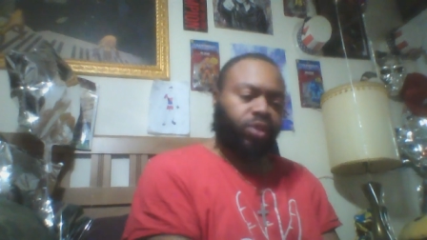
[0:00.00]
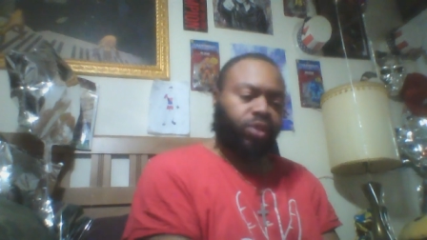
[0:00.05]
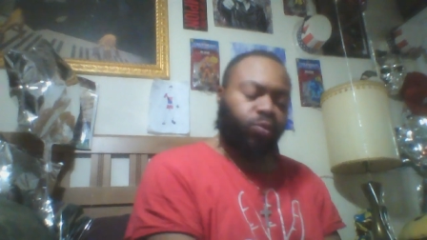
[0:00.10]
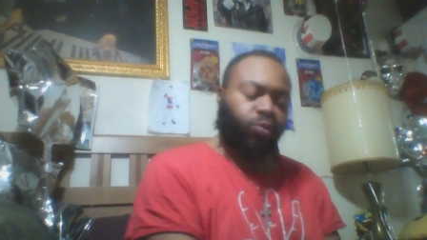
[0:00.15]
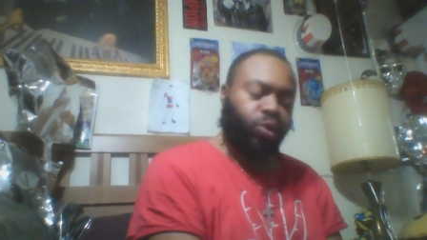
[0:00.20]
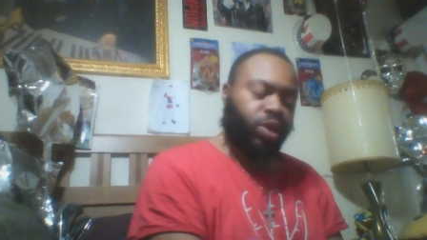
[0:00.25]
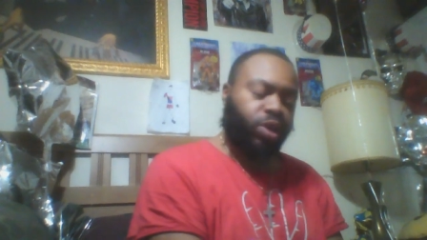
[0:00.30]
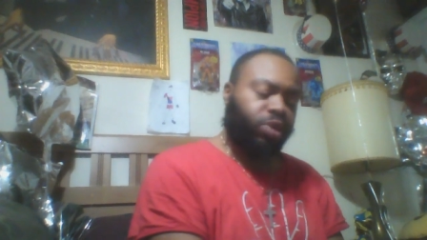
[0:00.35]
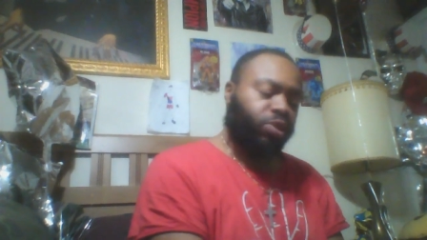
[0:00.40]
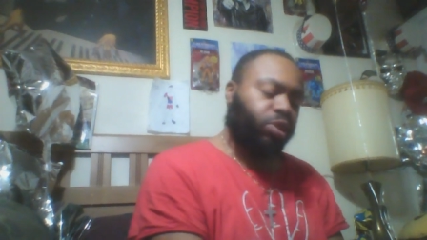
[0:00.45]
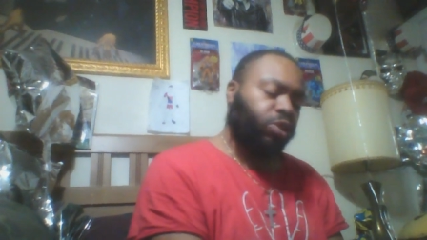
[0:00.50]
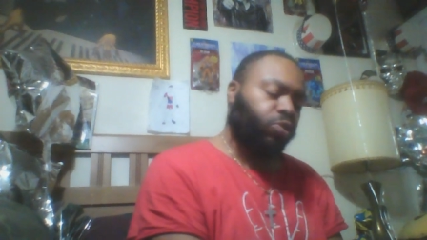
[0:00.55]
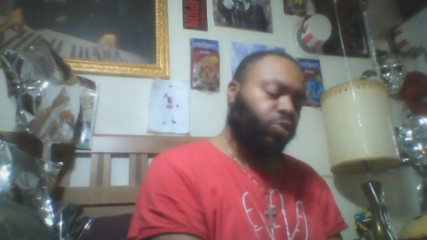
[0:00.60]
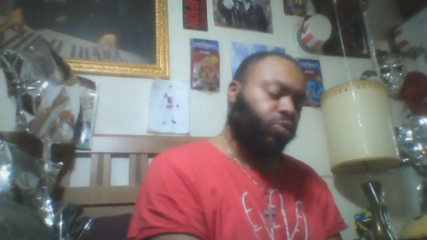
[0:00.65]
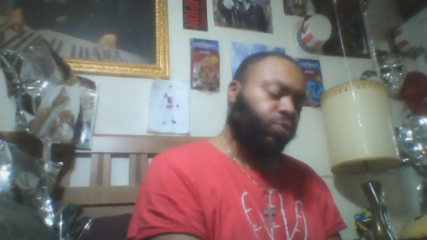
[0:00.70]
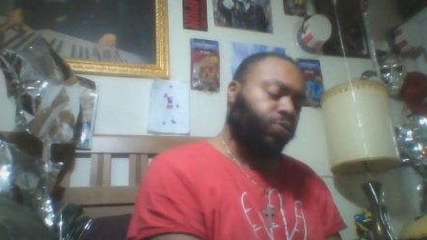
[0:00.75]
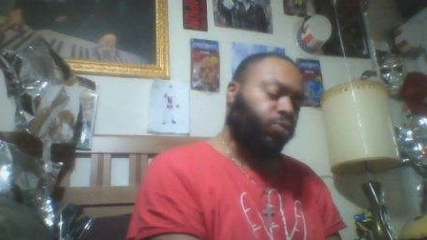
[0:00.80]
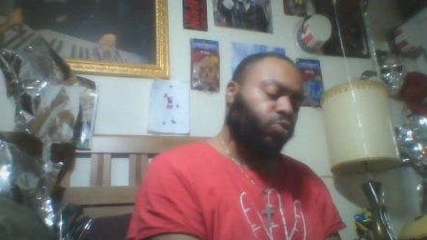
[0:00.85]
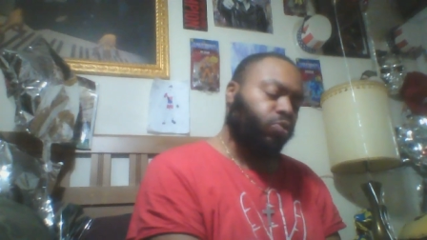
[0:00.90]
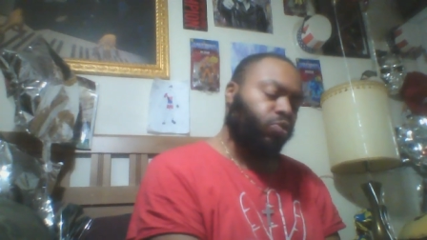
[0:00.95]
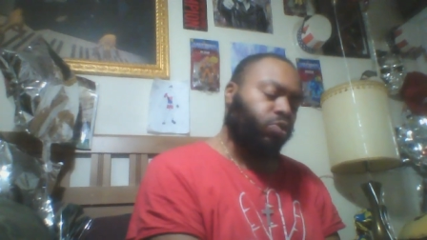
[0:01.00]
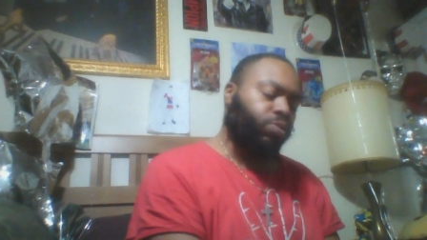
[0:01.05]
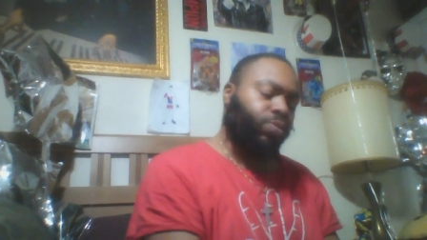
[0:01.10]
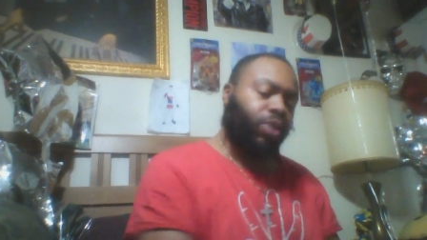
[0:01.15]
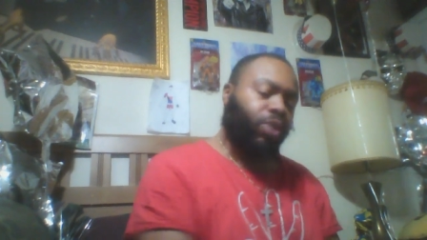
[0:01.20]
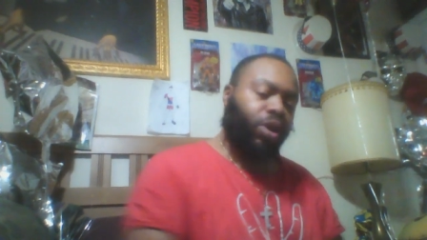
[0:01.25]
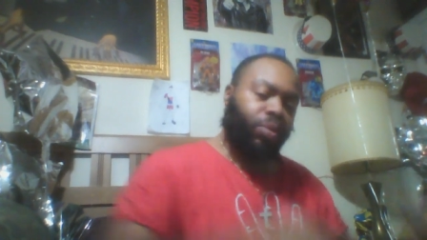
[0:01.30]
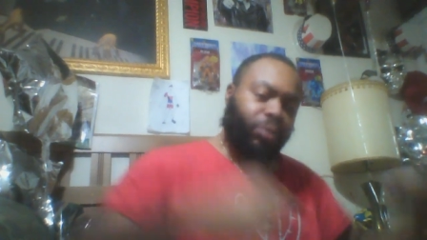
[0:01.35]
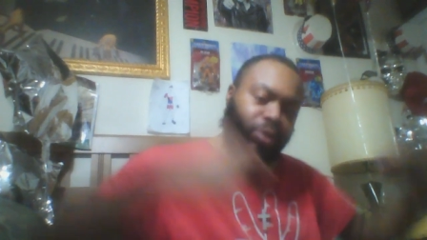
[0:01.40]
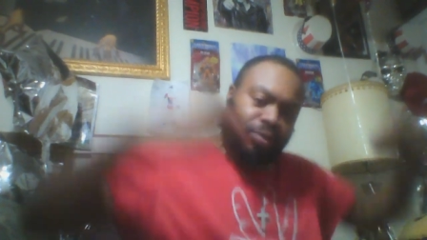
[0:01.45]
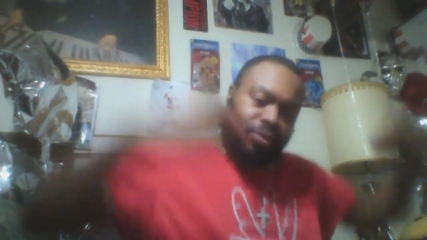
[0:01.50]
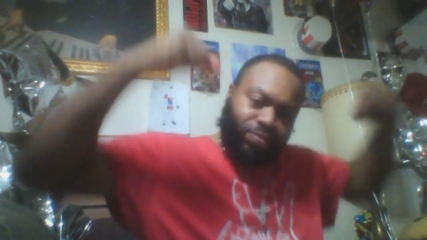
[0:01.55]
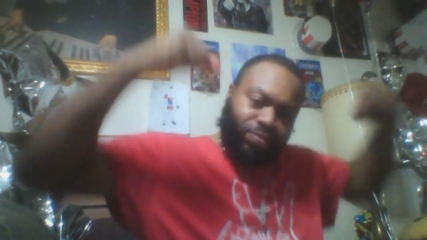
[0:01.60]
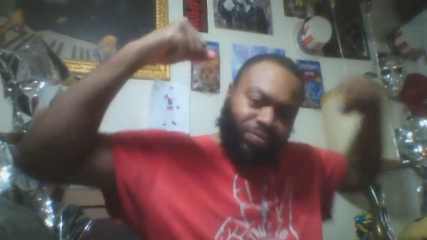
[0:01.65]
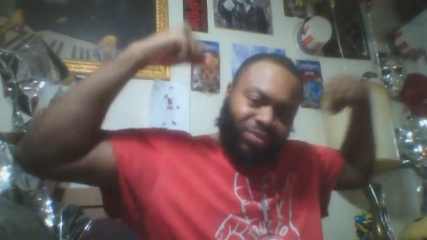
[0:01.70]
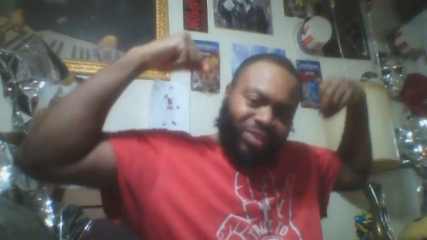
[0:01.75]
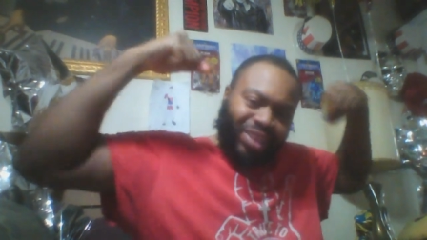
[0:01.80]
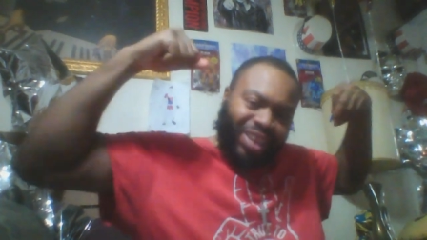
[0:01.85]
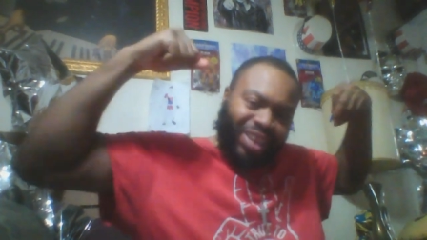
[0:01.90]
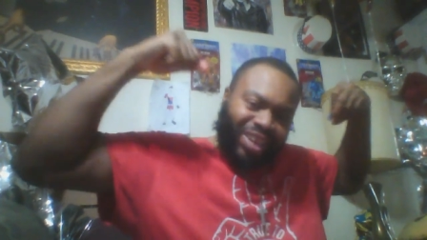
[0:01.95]
Wellness with Frugal Mama,
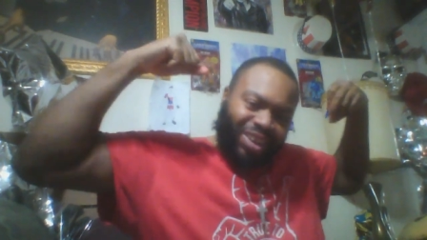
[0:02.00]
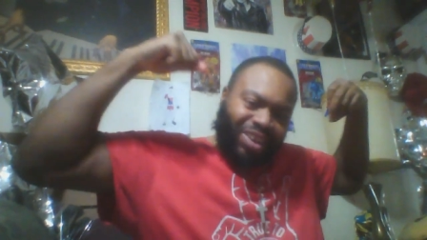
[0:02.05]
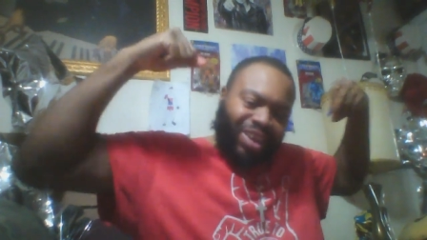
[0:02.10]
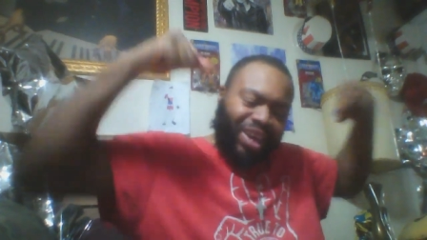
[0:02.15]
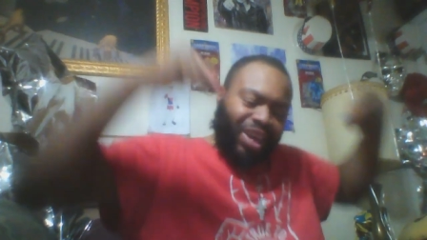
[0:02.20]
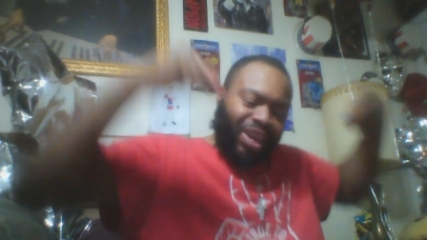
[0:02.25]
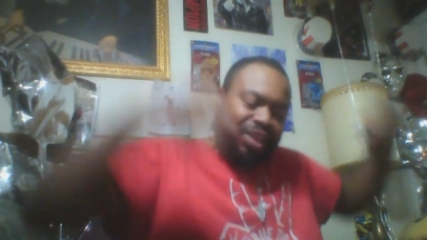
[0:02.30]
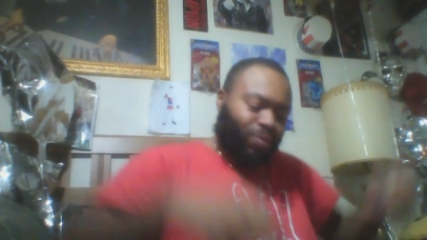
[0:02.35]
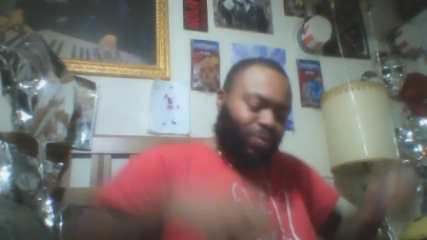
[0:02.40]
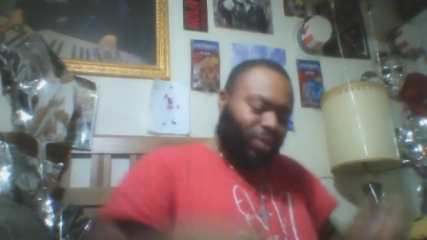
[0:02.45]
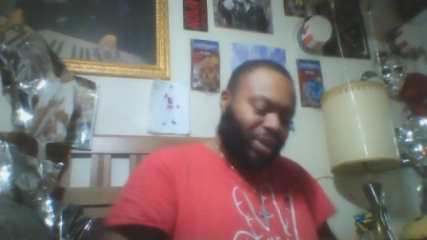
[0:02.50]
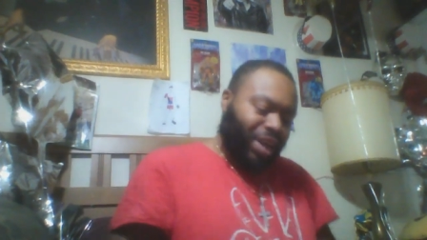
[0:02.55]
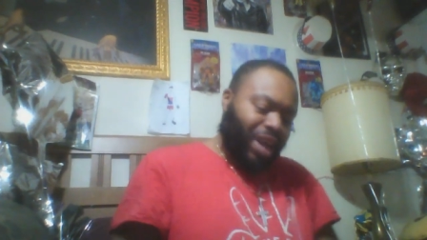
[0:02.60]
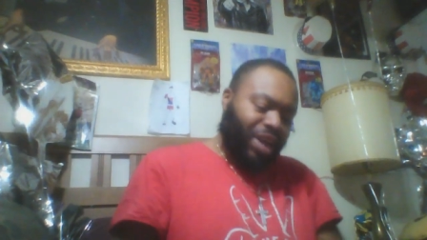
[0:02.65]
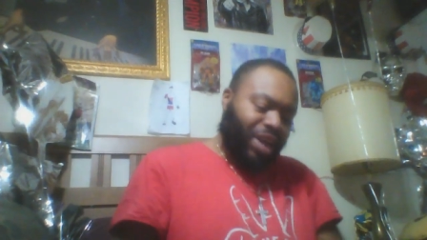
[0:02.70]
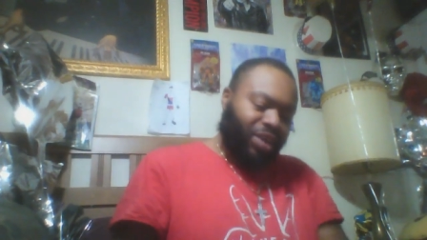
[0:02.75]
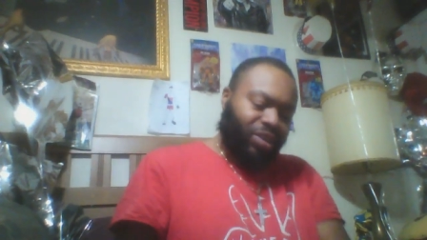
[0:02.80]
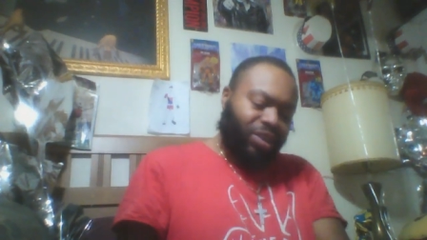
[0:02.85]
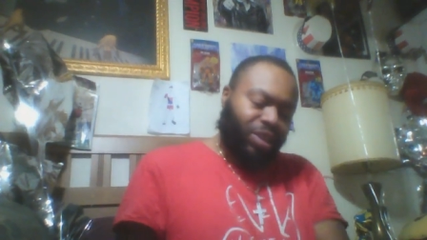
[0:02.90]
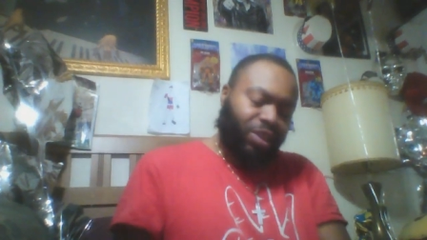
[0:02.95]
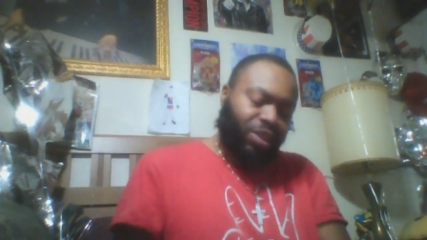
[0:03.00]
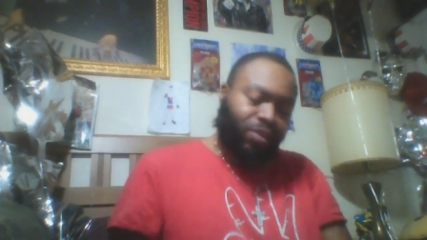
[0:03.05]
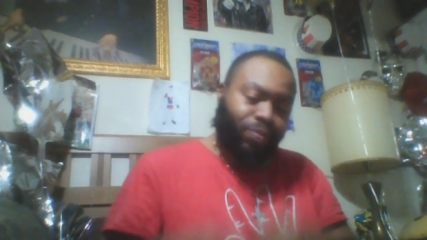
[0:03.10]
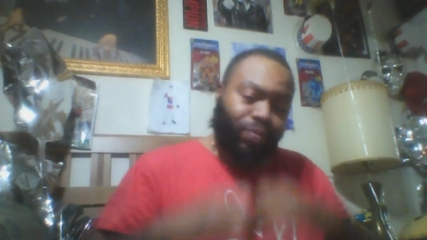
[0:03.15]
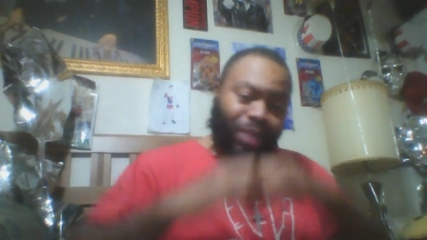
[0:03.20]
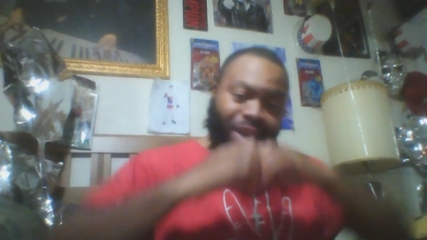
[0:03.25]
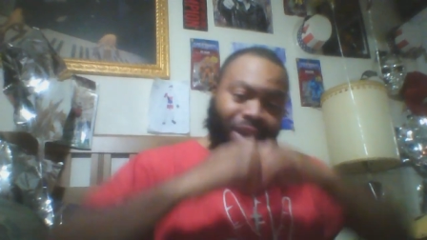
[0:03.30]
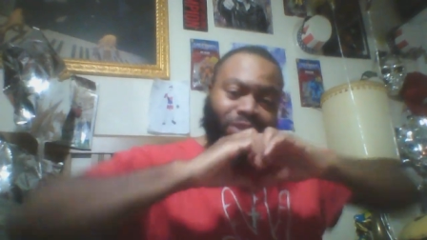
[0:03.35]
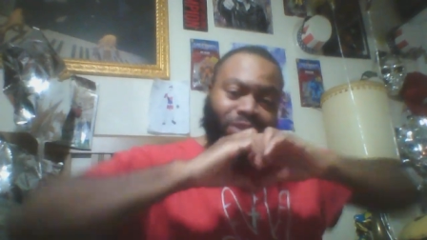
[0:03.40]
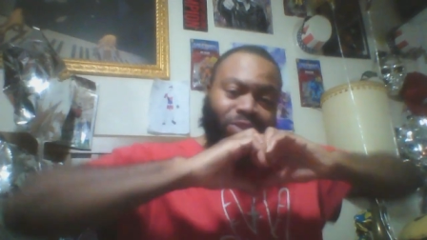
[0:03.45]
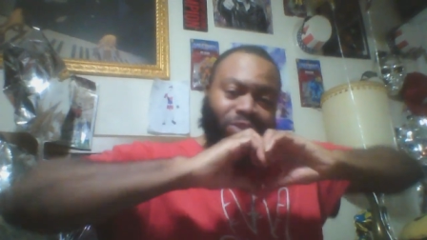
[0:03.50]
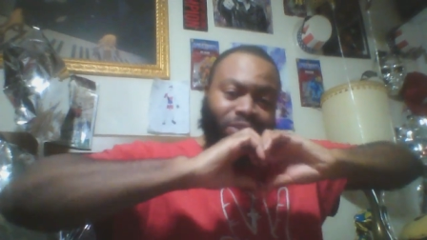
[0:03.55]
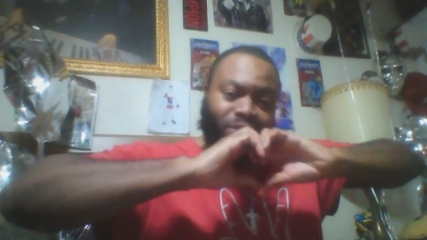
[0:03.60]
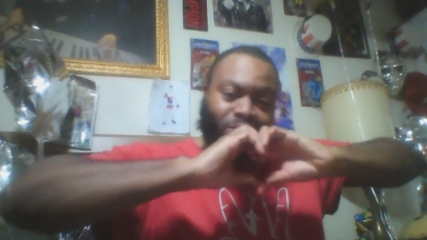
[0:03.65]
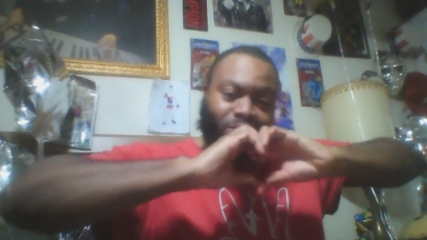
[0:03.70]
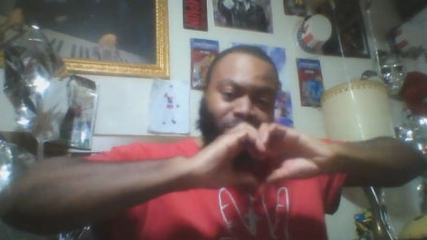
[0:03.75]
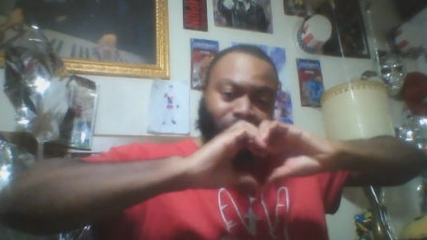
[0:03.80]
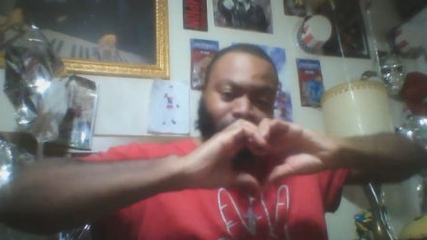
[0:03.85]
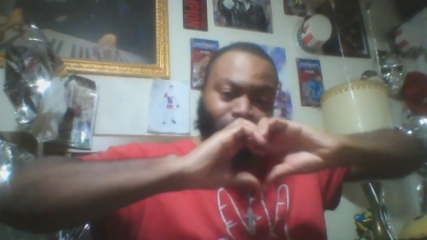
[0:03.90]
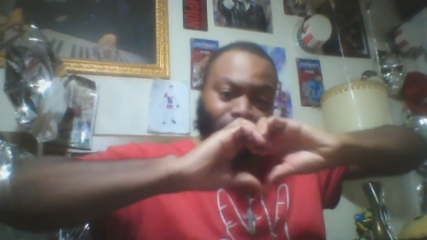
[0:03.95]
and last but not least, my
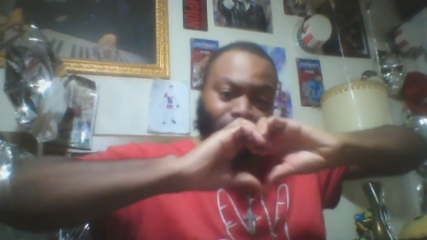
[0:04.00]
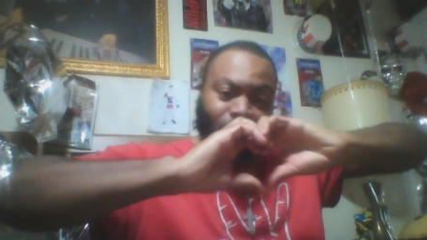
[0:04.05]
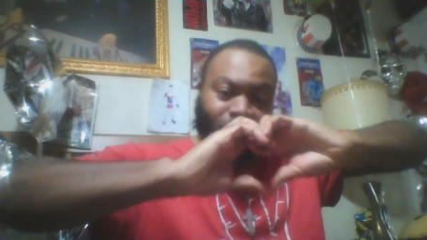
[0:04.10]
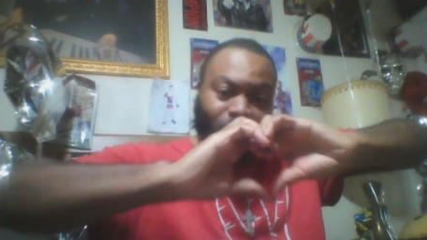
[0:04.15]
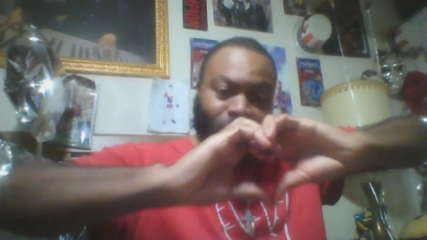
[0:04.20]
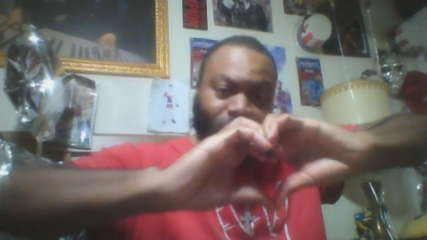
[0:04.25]
sis, the big